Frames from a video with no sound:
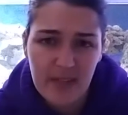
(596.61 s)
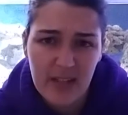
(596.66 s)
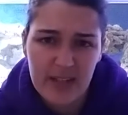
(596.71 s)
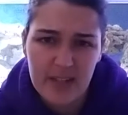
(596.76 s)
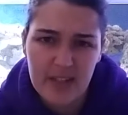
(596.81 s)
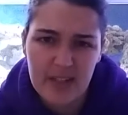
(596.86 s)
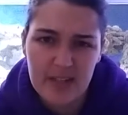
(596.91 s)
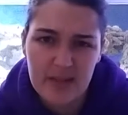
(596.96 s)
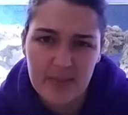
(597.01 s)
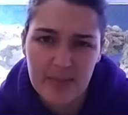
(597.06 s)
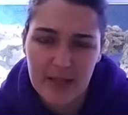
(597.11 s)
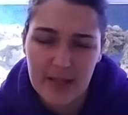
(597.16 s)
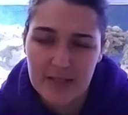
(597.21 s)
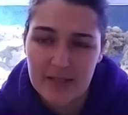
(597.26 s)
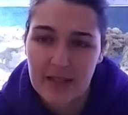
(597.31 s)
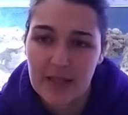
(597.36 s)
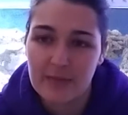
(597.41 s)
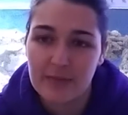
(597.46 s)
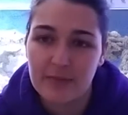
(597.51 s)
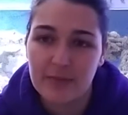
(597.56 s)
it doesn't back
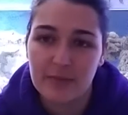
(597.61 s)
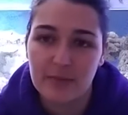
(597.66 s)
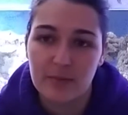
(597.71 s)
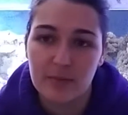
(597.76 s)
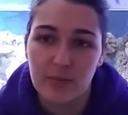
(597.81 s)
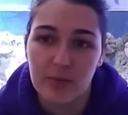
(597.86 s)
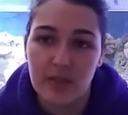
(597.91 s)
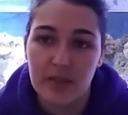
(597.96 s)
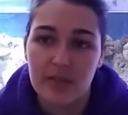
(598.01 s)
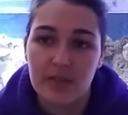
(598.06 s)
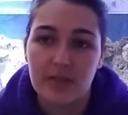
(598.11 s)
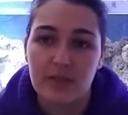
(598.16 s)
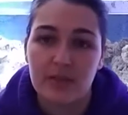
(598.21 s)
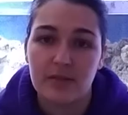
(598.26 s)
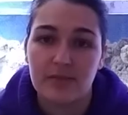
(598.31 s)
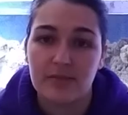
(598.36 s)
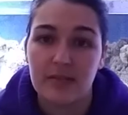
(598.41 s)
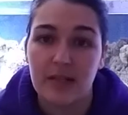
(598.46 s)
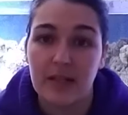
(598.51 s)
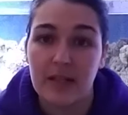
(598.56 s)
siphon, which
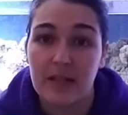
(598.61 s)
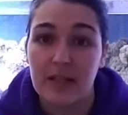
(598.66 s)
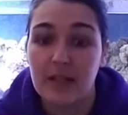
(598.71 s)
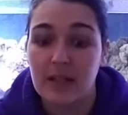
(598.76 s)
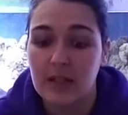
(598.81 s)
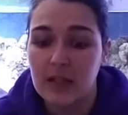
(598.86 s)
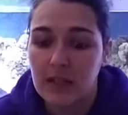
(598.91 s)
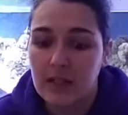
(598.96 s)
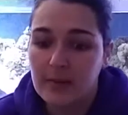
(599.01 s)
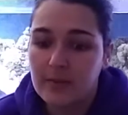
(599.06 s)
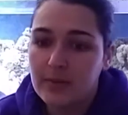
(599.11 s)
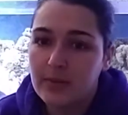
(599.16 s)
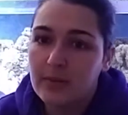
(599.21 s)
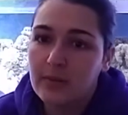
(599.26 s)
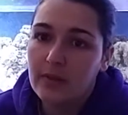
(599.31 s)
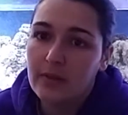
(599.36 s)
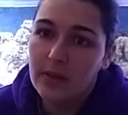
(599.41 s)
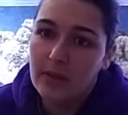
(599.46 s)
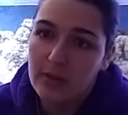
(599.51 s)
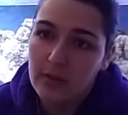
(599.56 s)
I
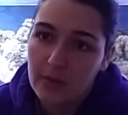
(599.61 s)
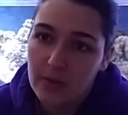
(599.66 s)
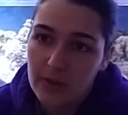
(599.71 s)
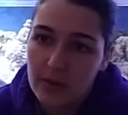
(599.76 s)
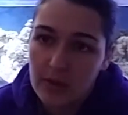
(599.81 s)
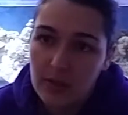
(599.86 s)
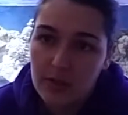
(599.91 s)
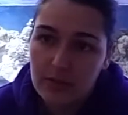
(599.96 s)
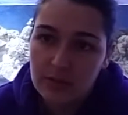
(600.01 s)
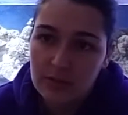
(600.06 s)
absolutely adore.